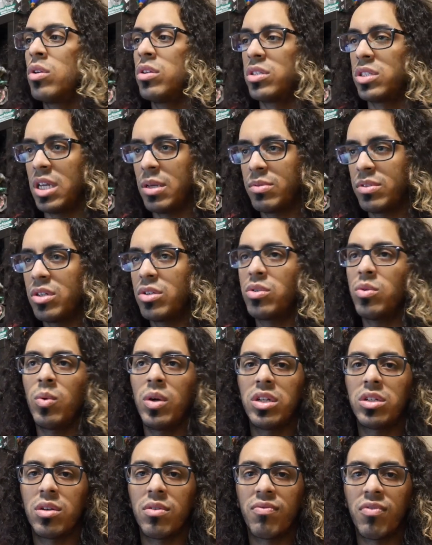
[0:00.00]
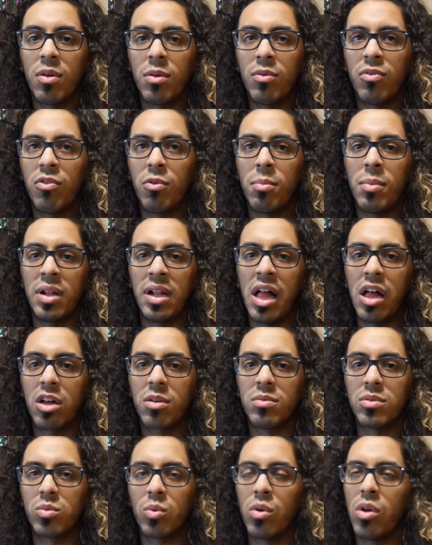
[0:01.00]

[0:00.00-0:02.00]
Same situation Full Metal Alchemist.